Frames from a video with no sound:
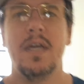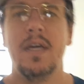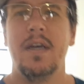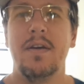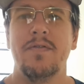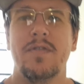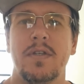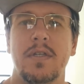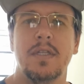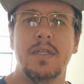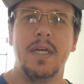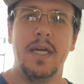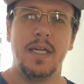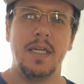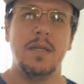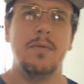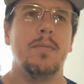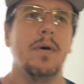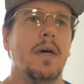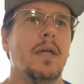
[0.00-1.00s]
Dave
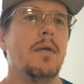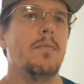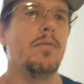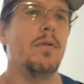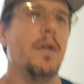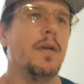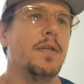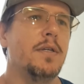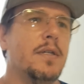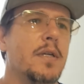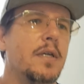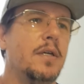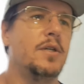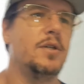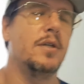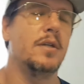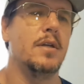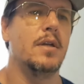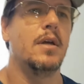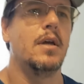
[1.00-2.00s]
sedated by the
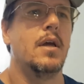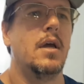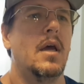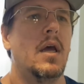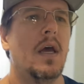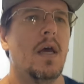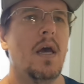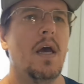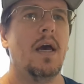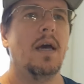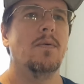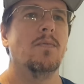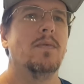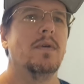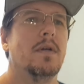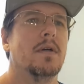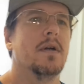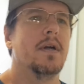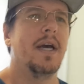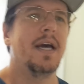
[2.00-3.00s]
PlayStation, and
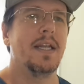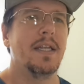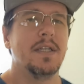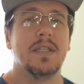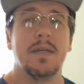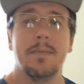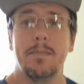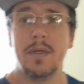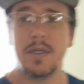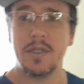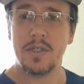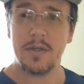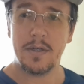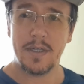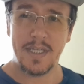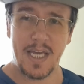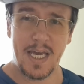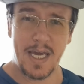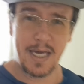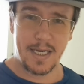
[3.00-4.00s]
we are headed to Mr.
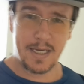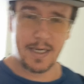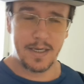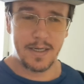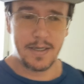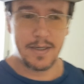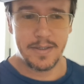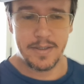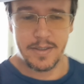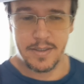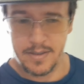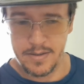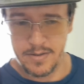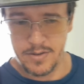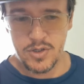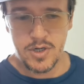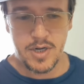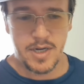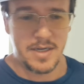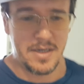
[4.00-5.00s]
Tech to
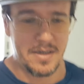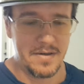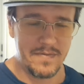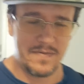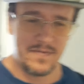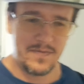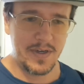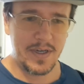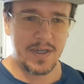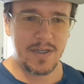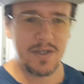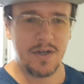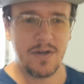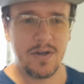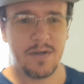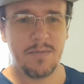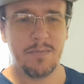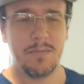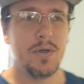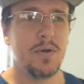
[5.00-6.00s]
try and fix our
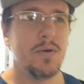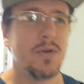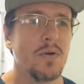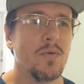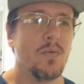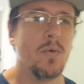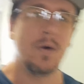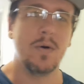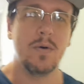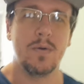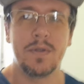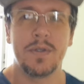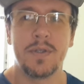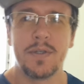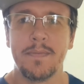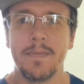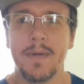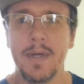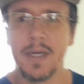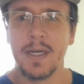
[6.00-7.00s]
computer
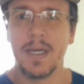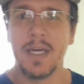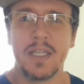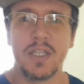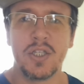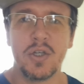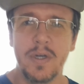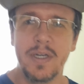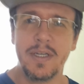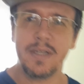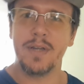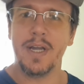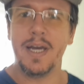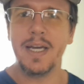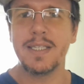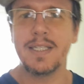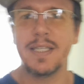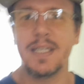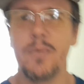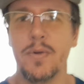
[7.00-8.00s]
woes. Joined
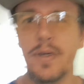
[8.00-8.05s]
nicely